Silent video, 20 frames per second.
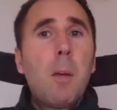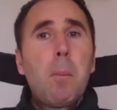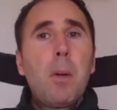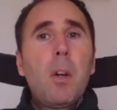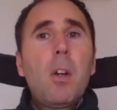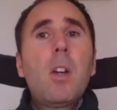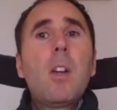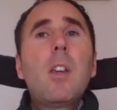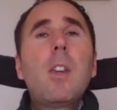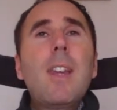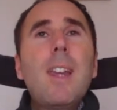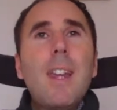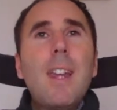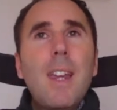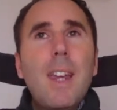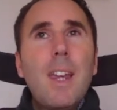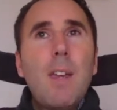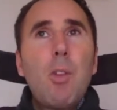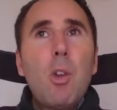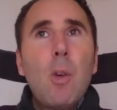Because
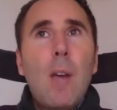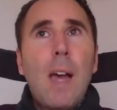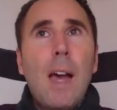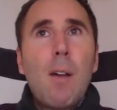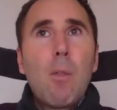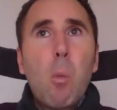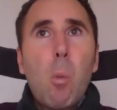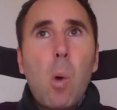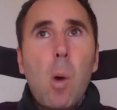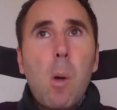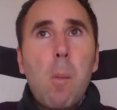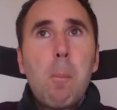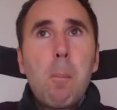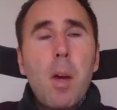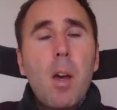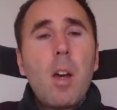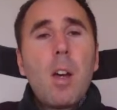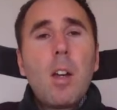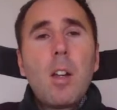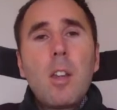if you have one
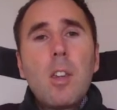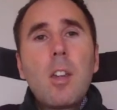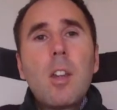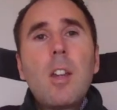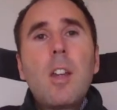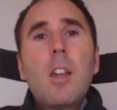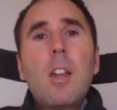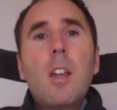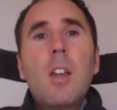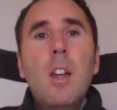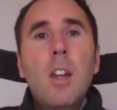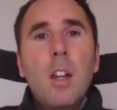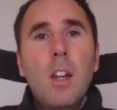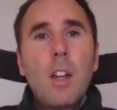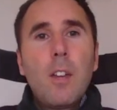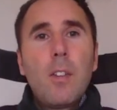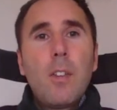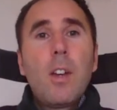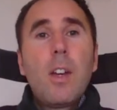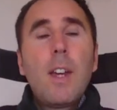person
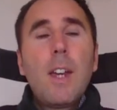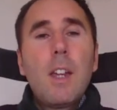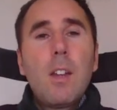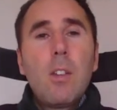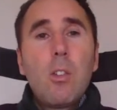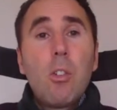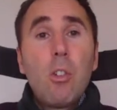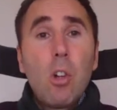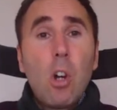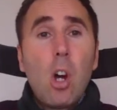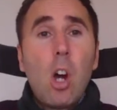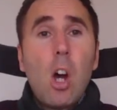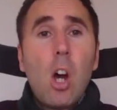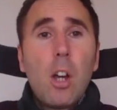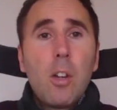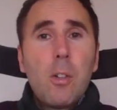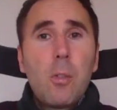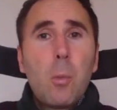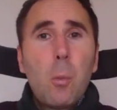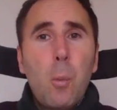that is
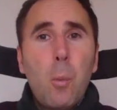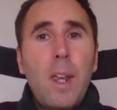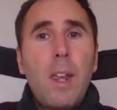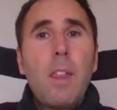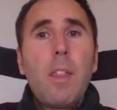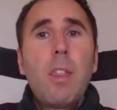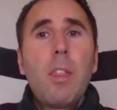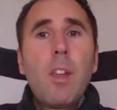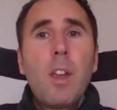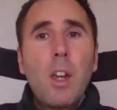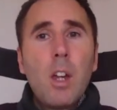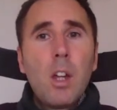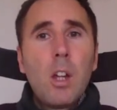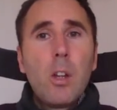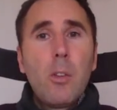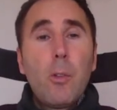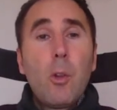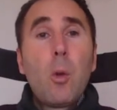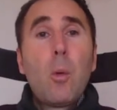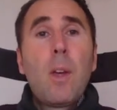charged with
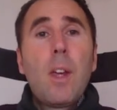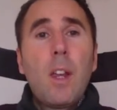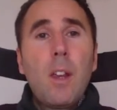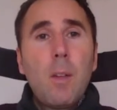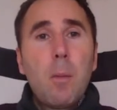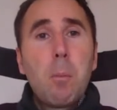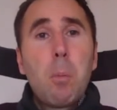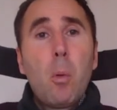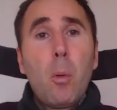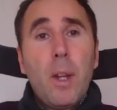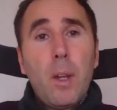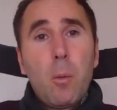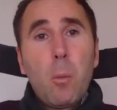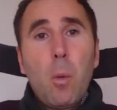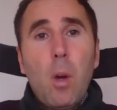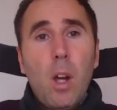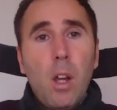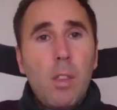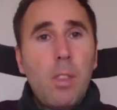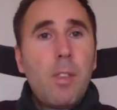doing point
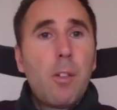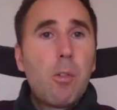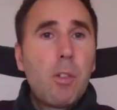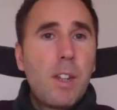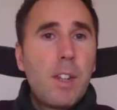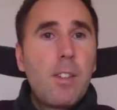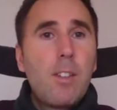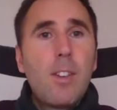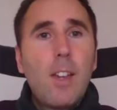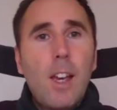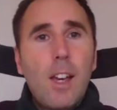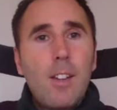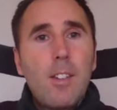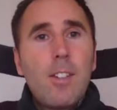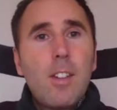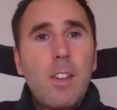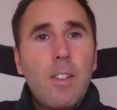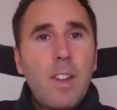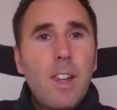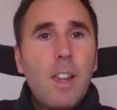one, the
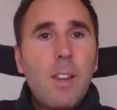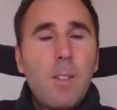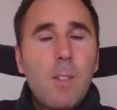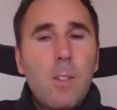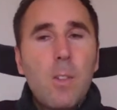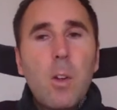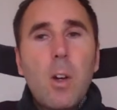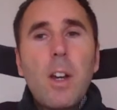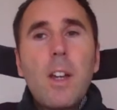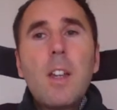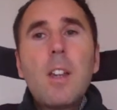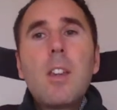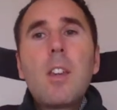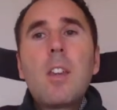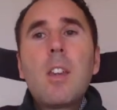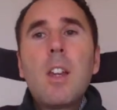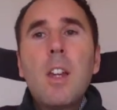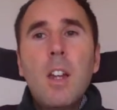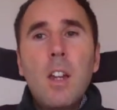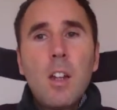research and the
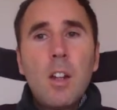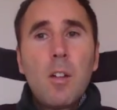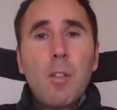insights,